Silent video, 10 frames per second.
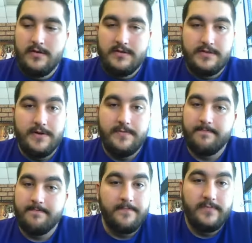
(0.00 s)
So
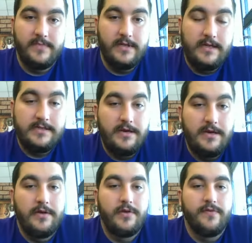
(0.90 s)
that's going to
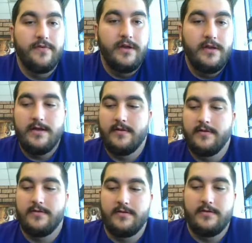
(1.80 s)
conclude for today.
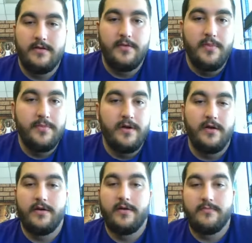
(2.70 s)

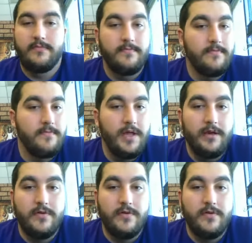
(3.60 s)
Remember, any